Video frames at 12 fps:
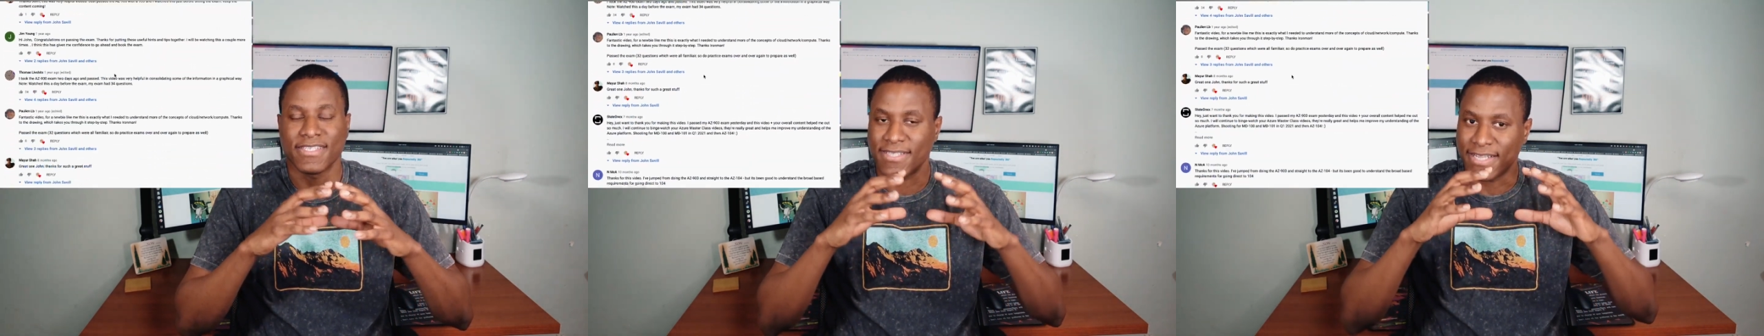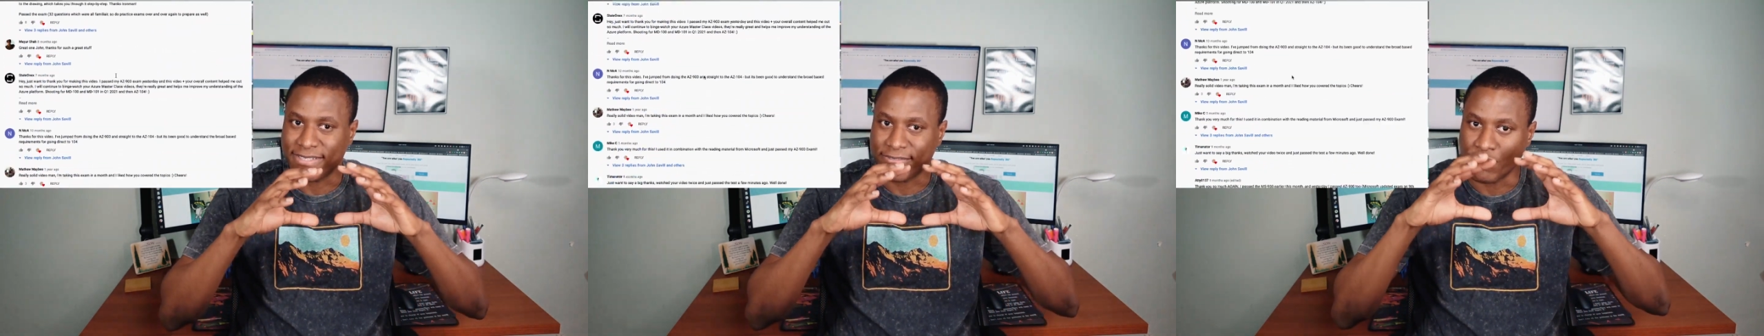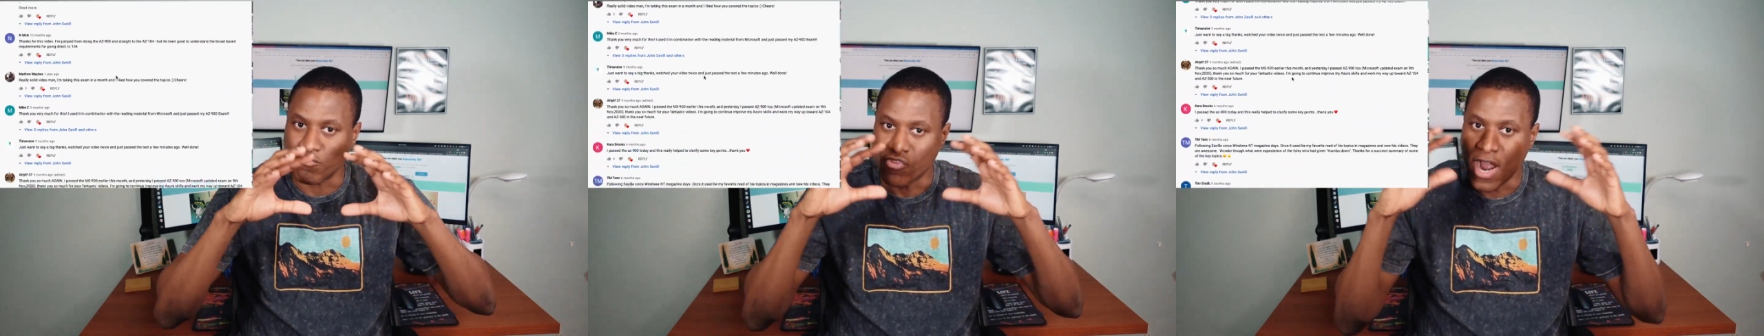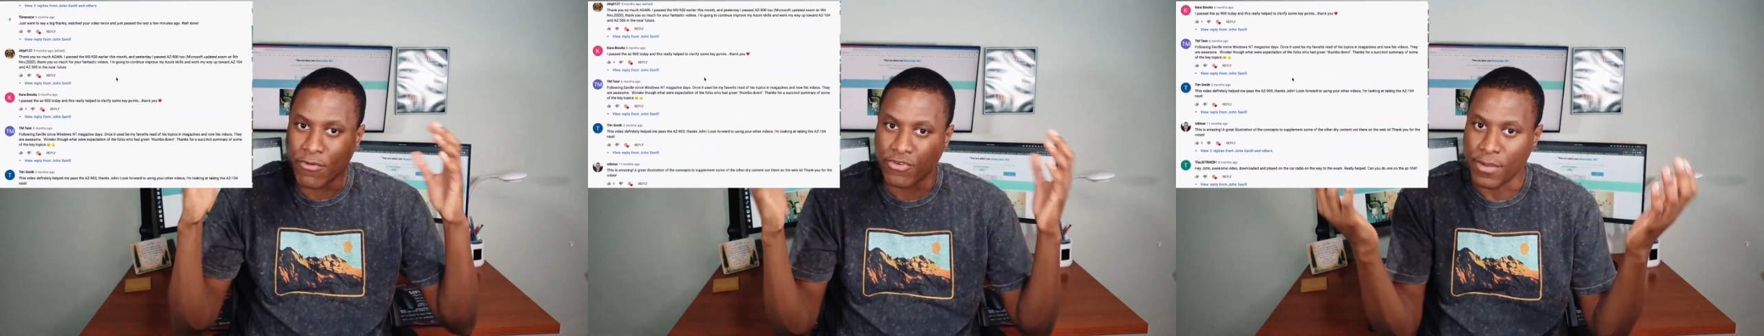like
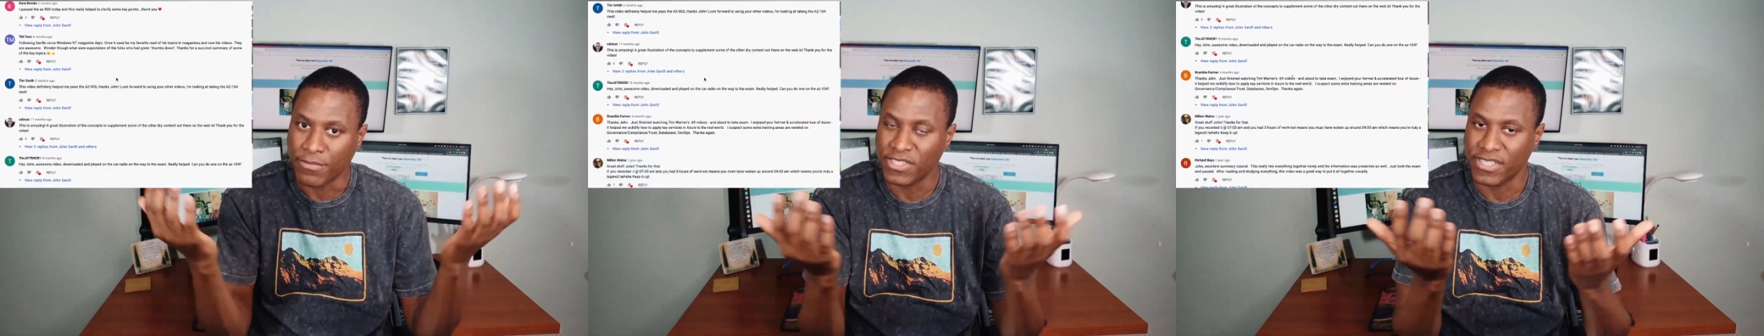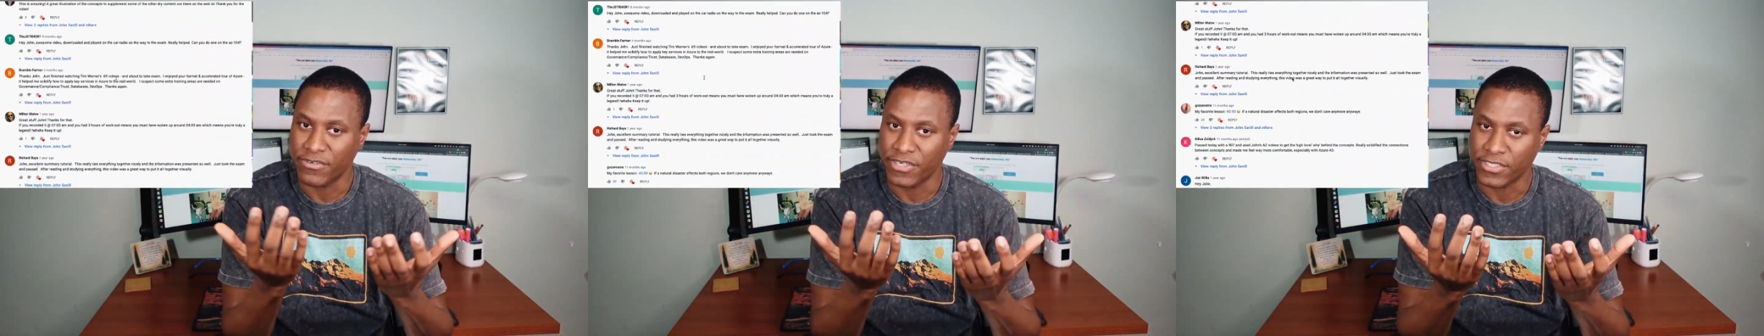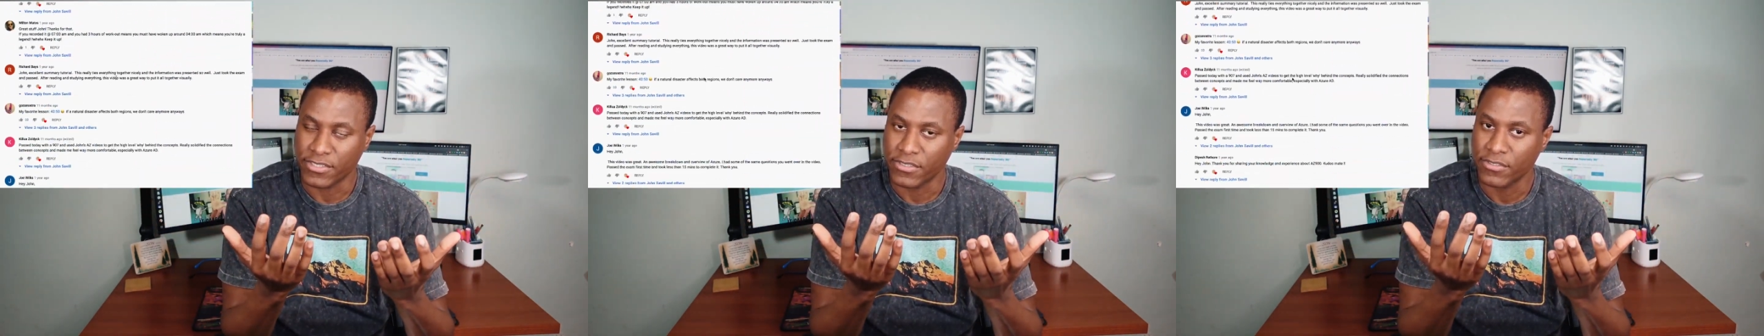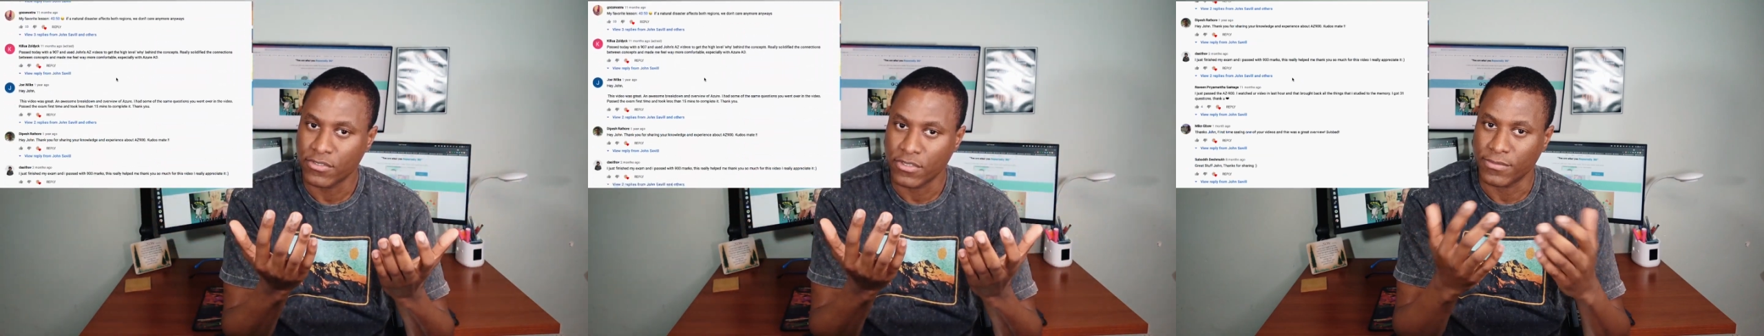roundup series,
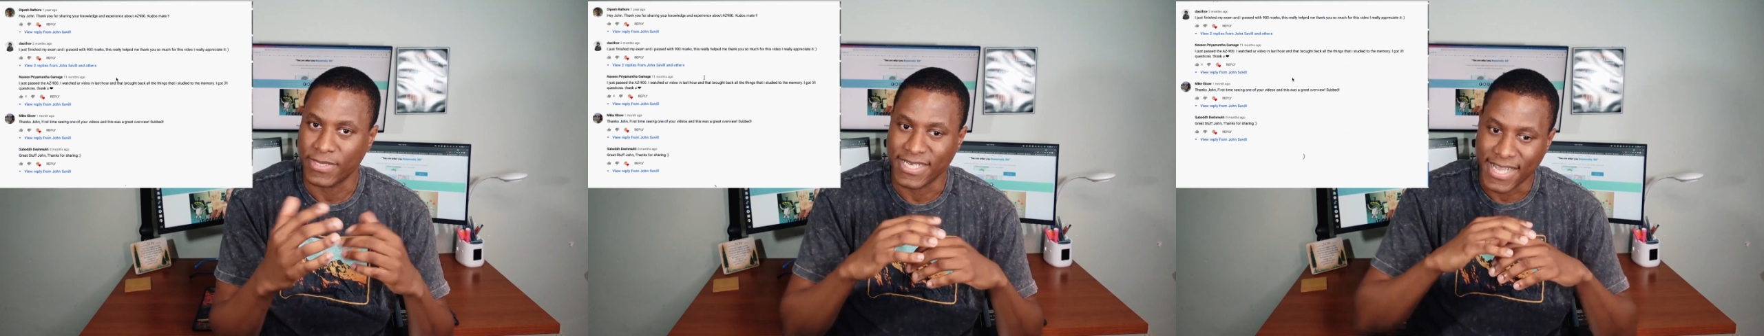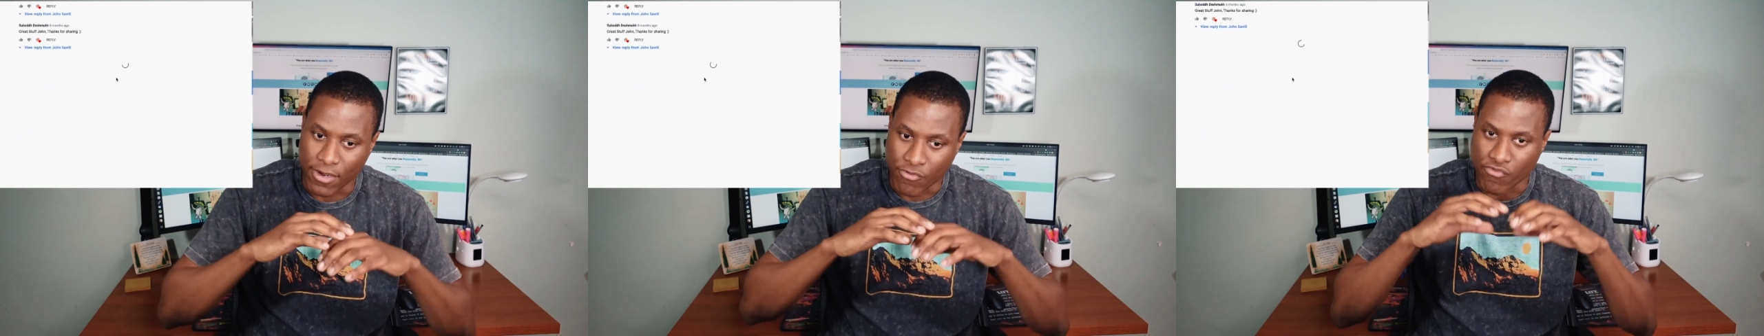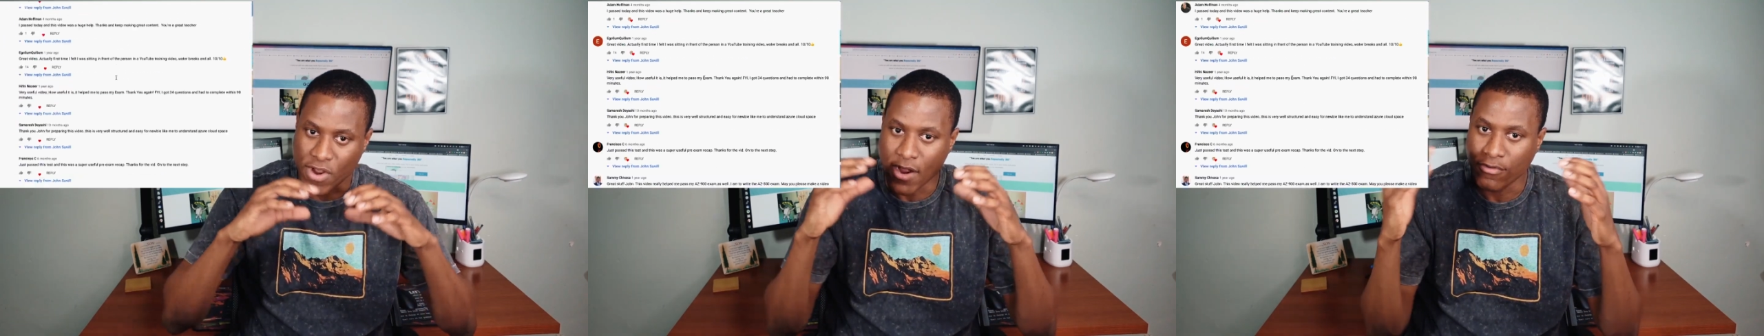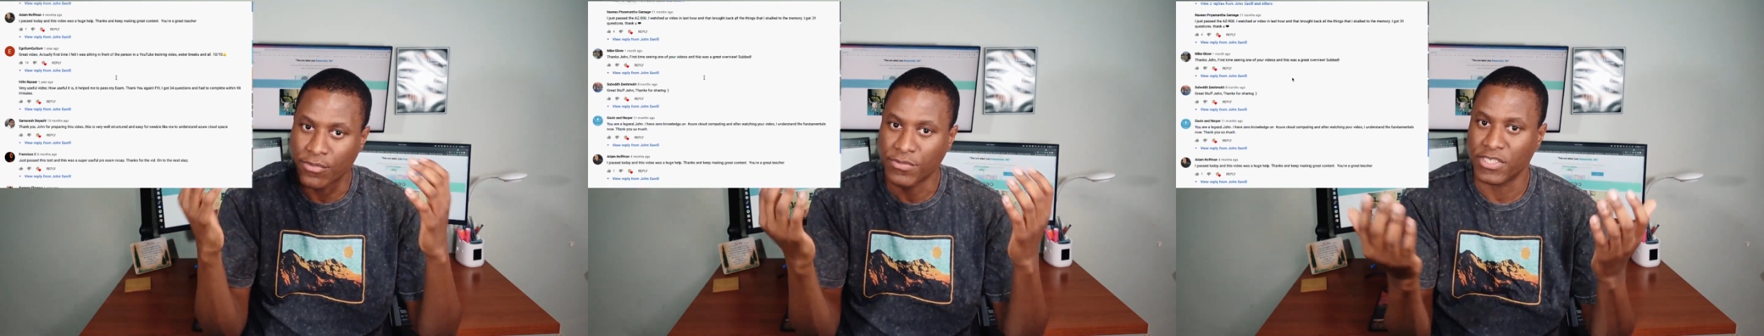so to speak, like a
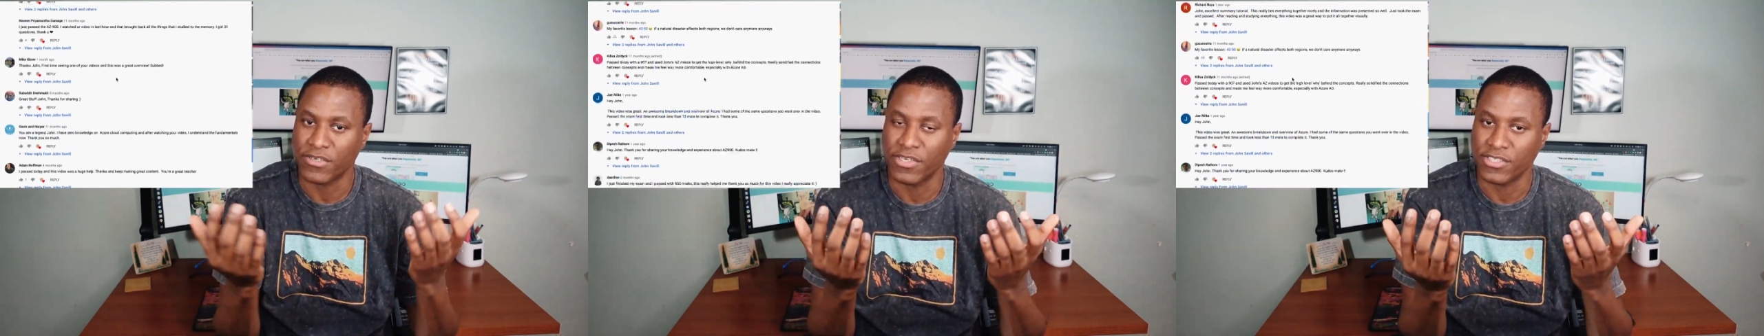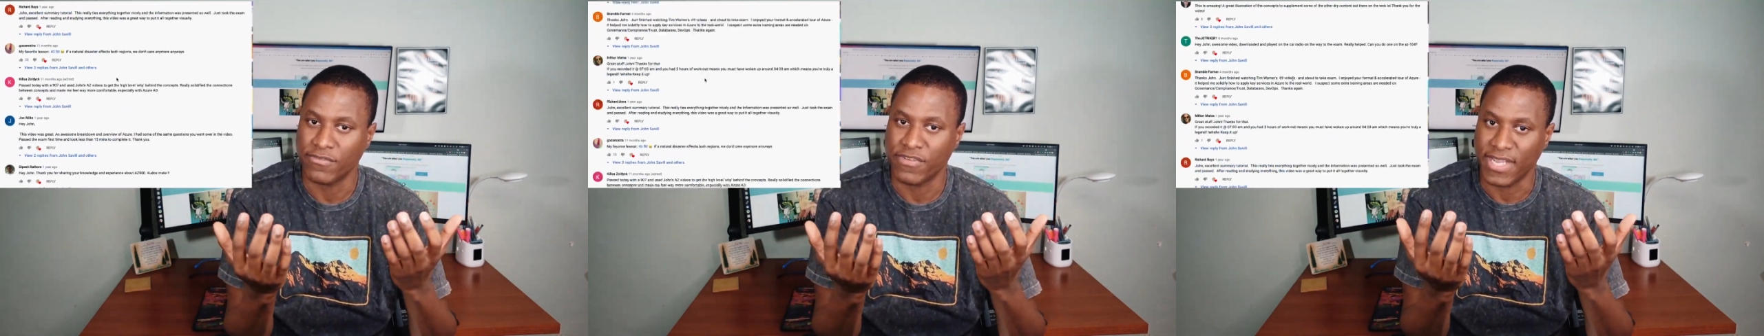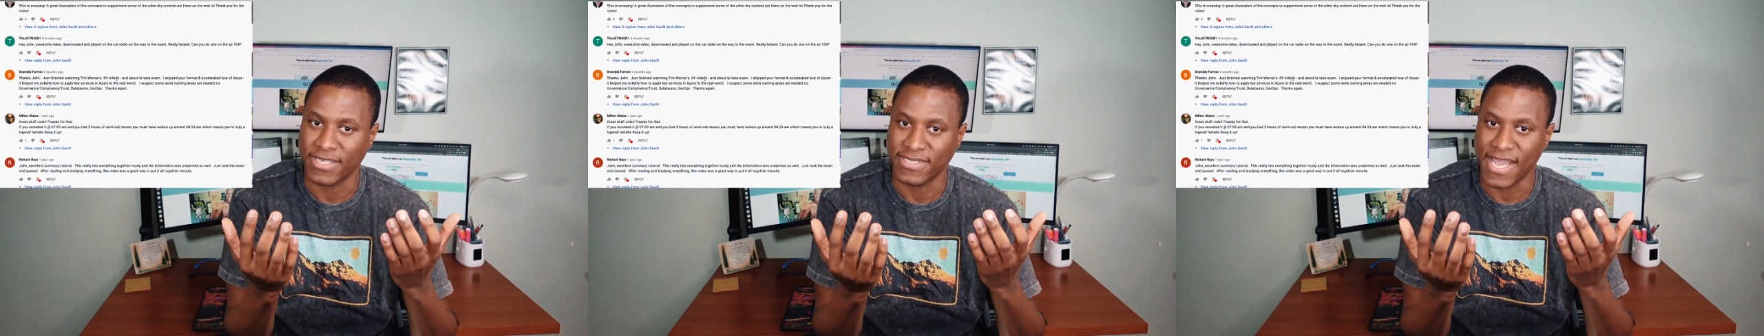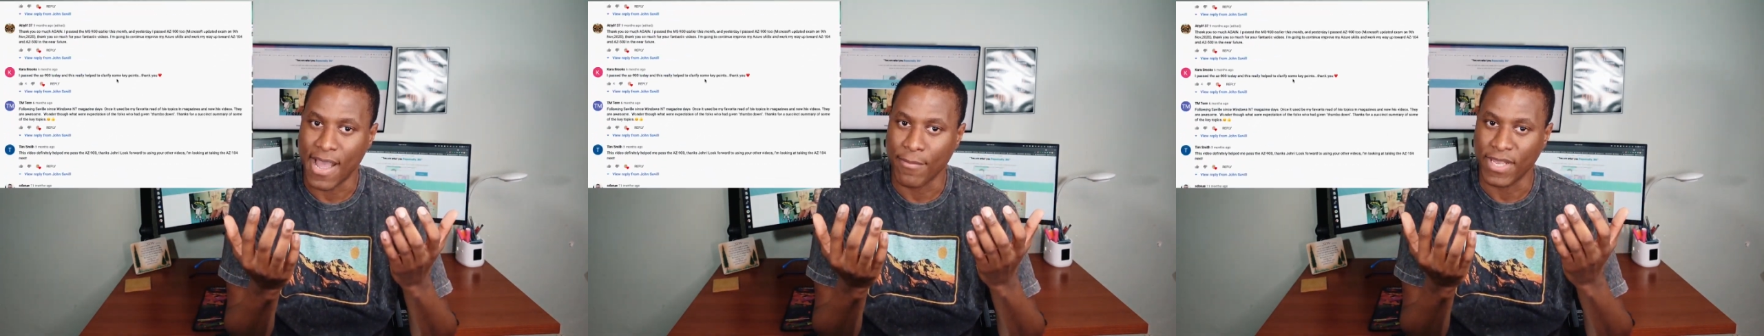roundup series of the
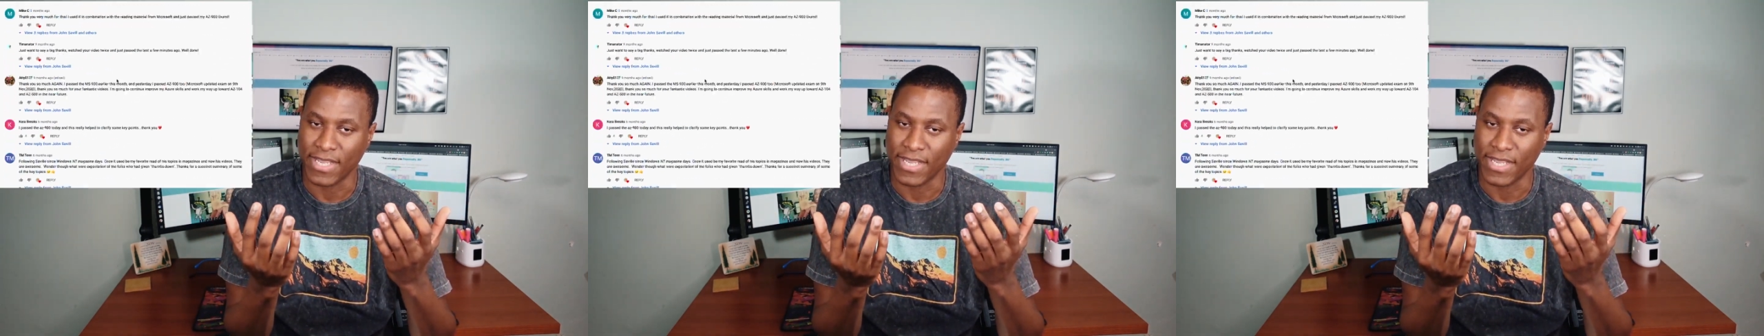exam.